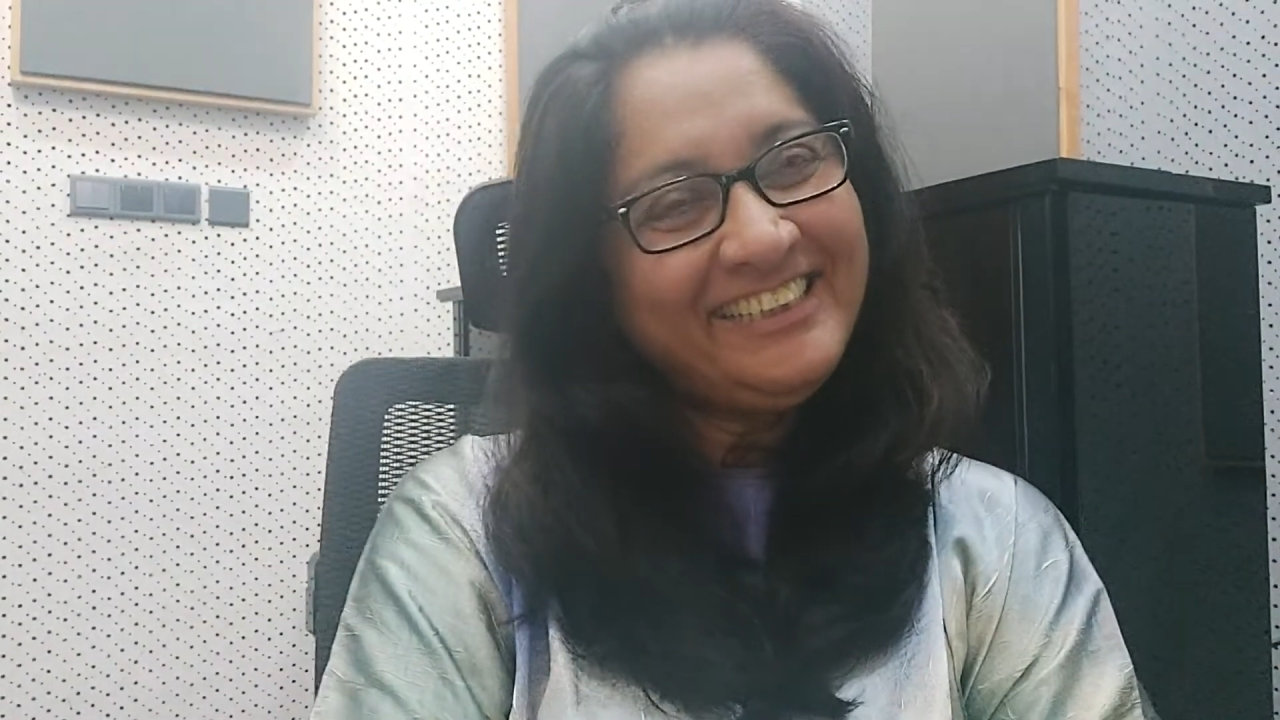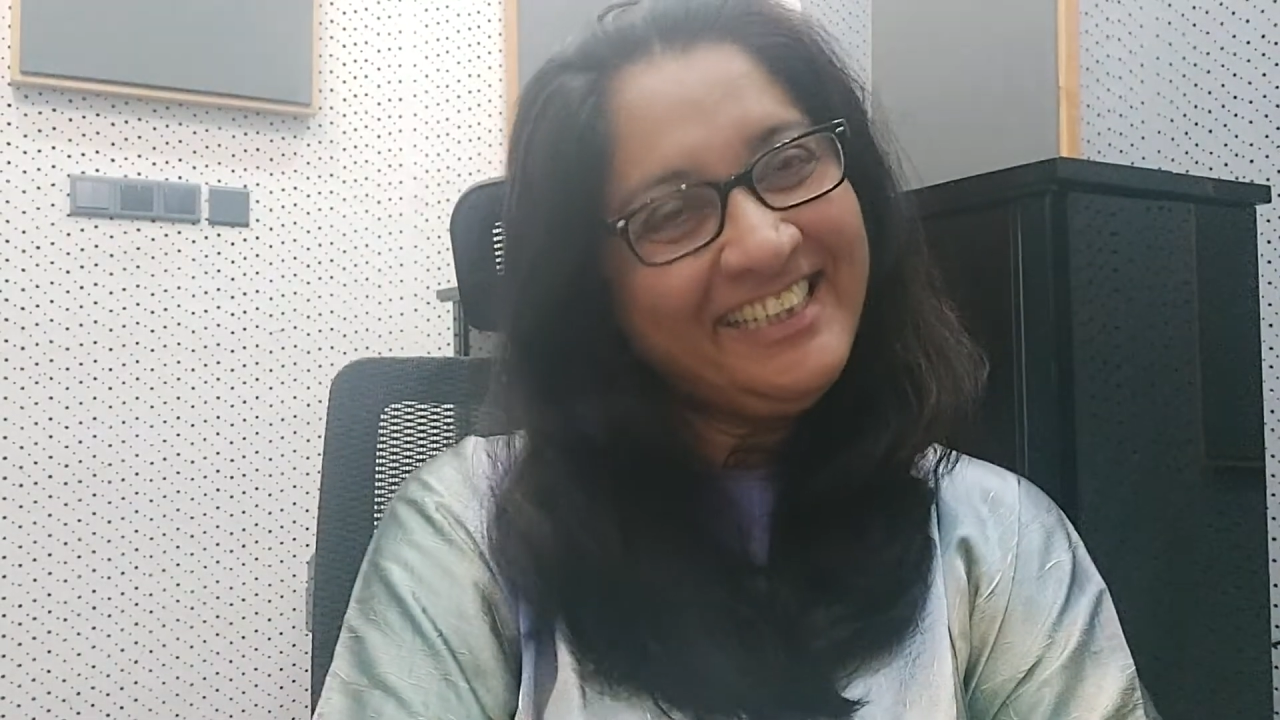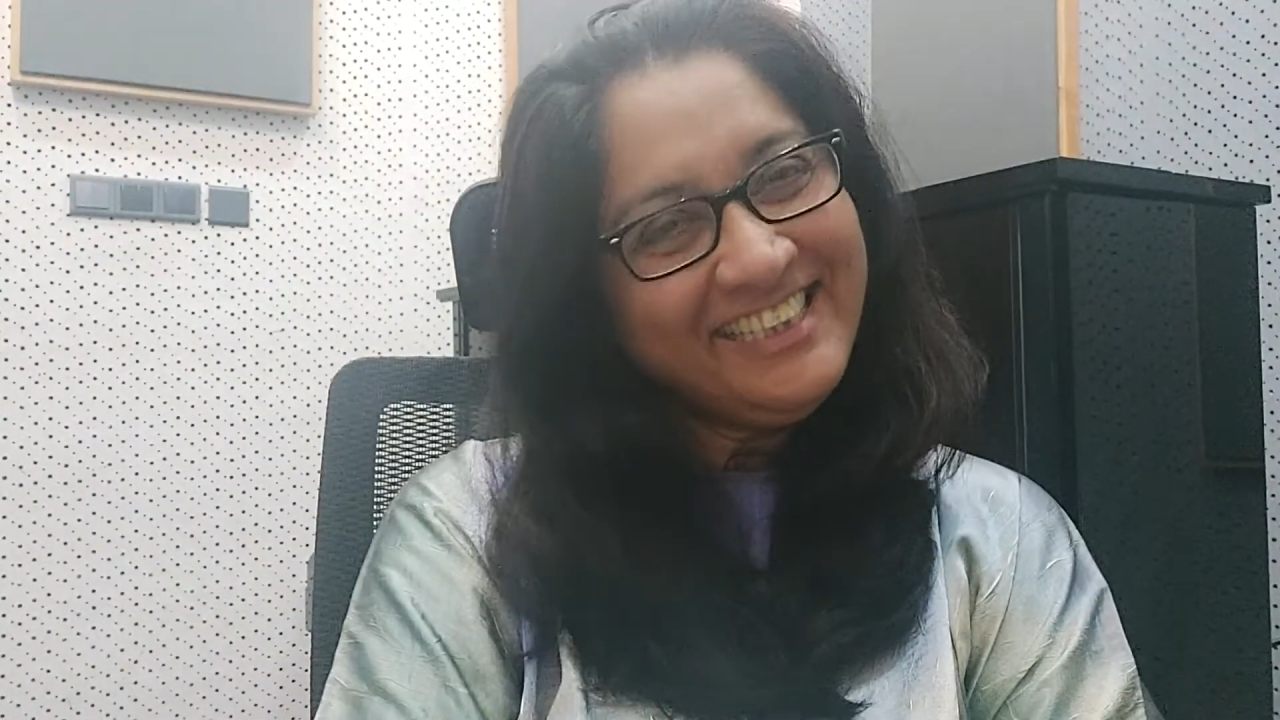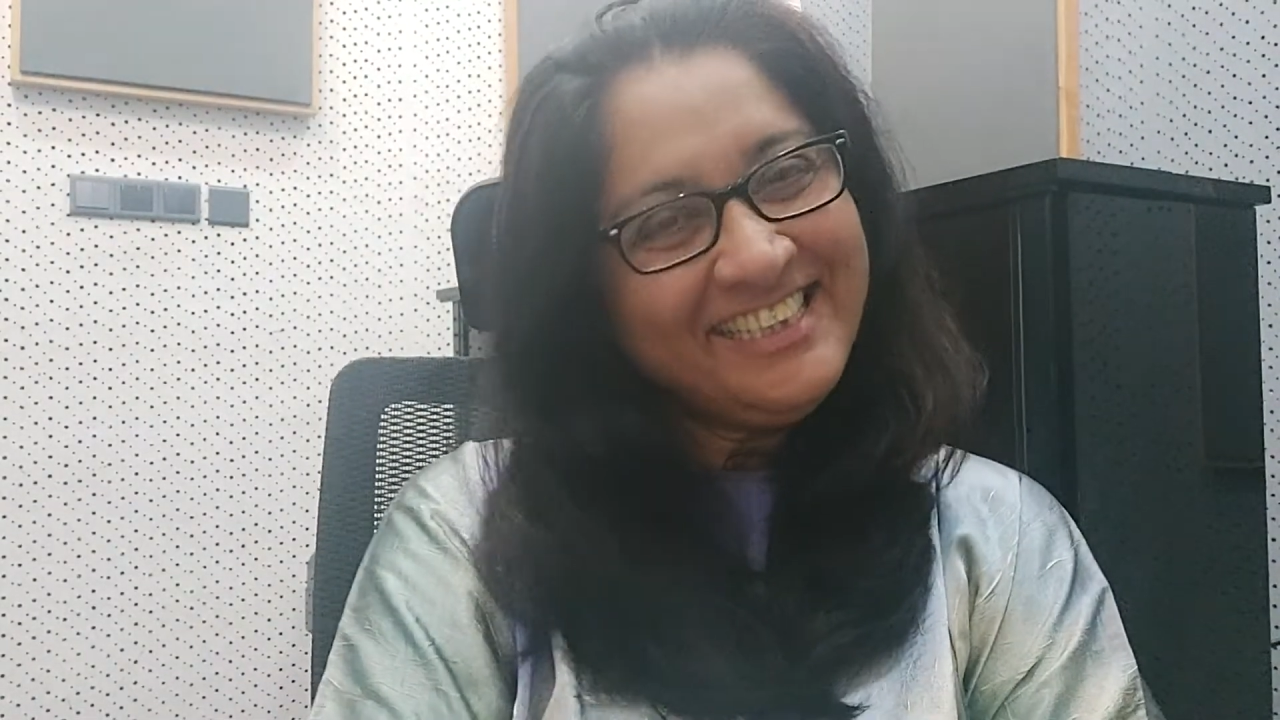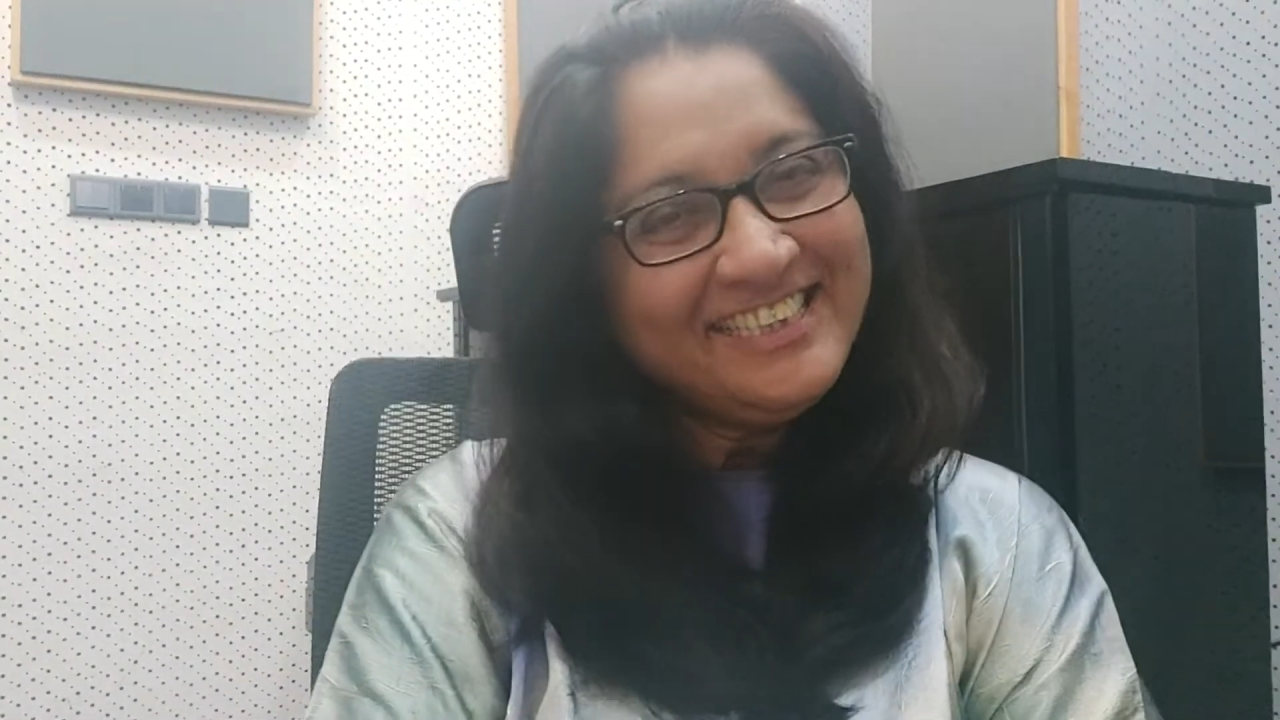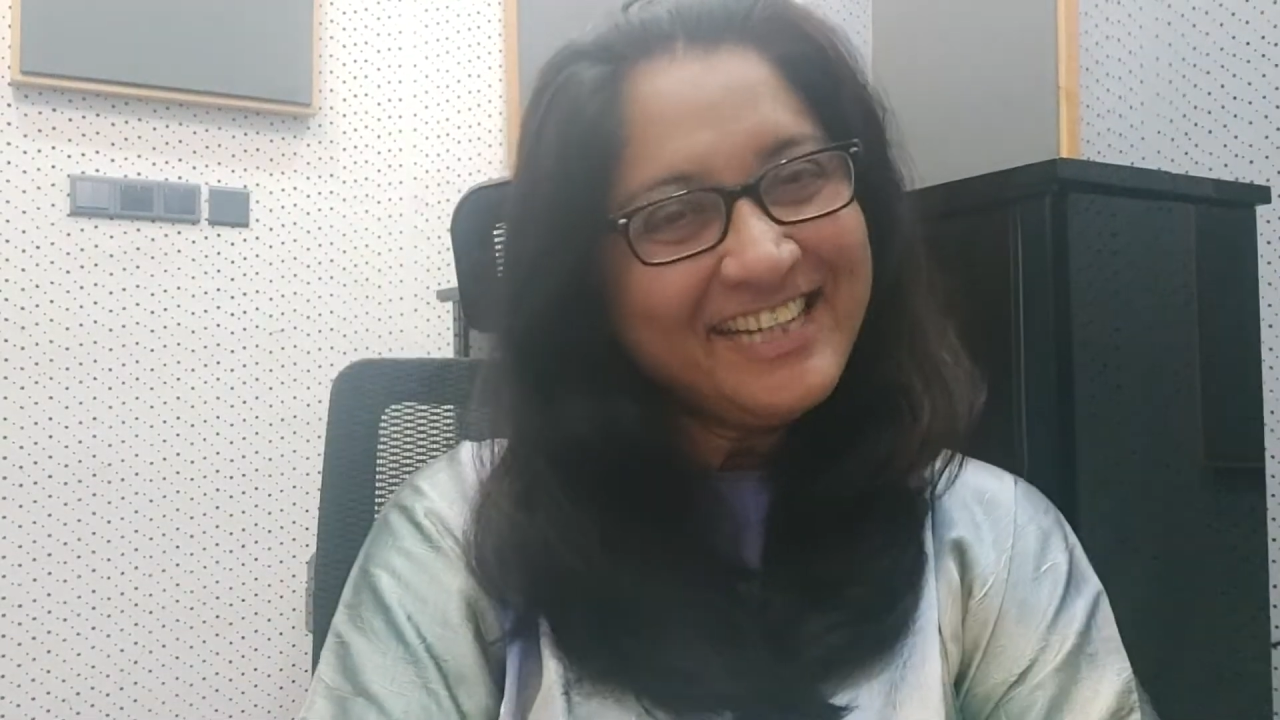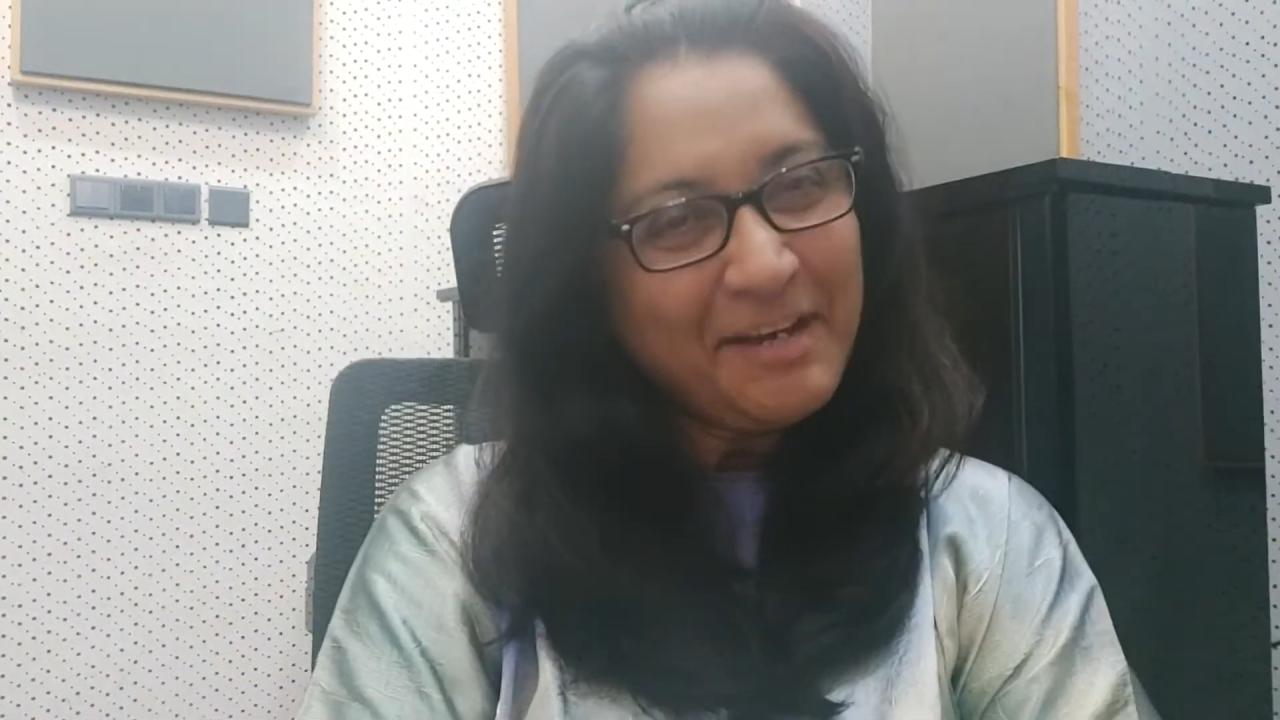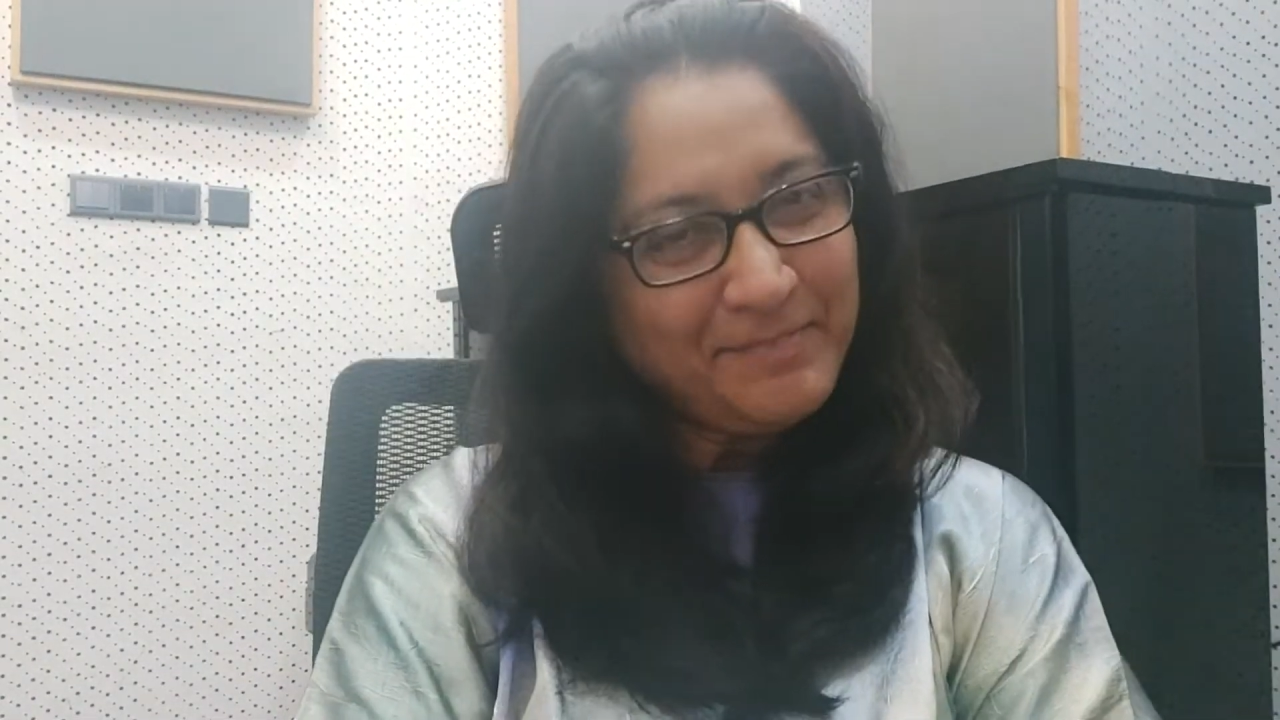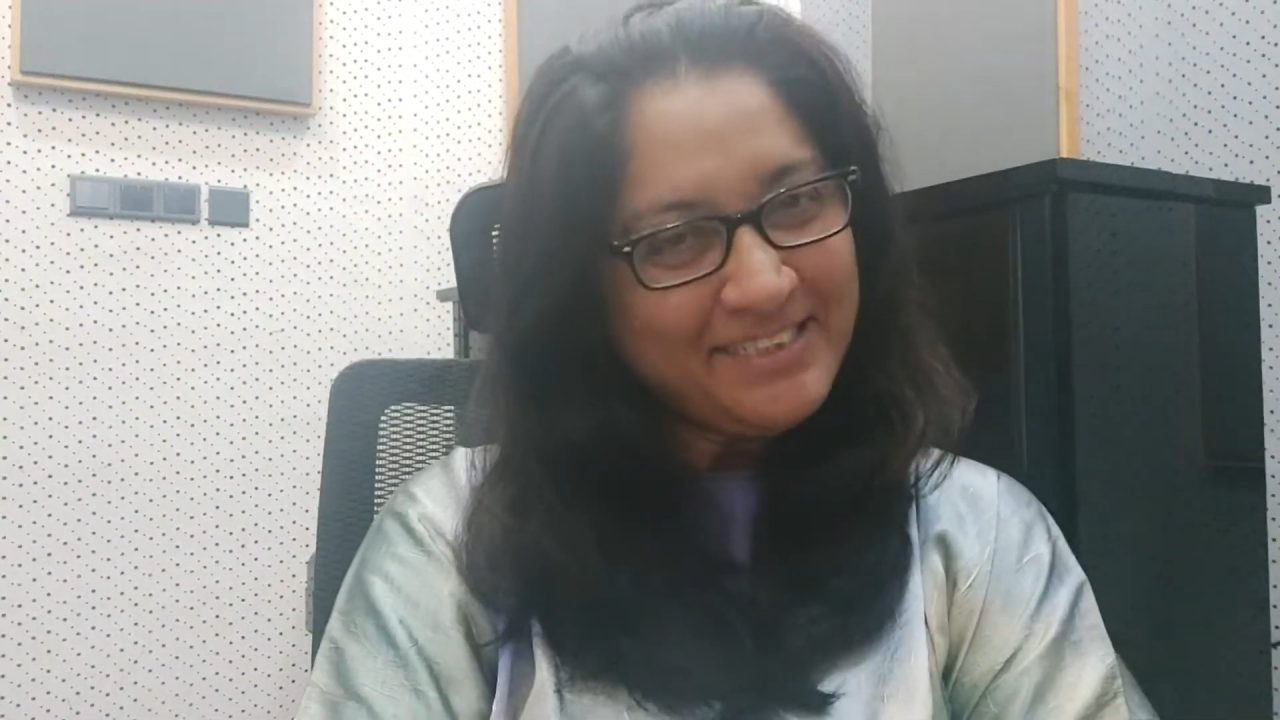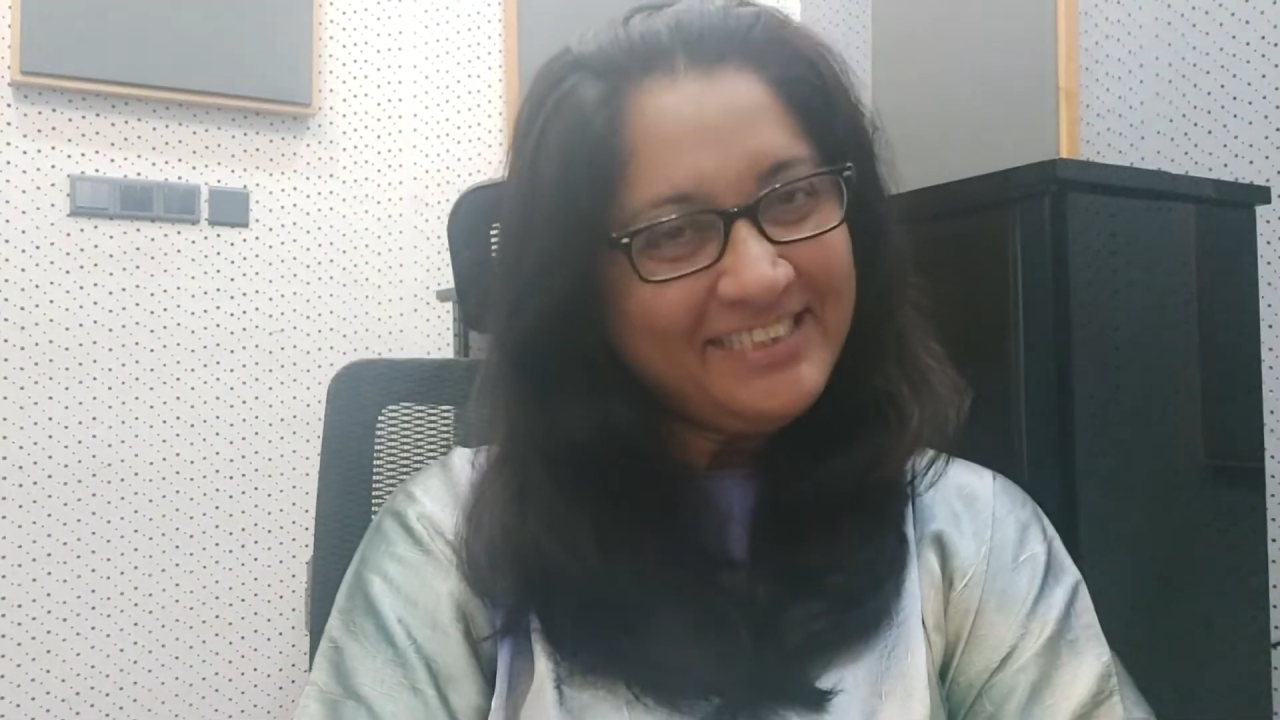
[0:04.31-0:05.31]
English grammar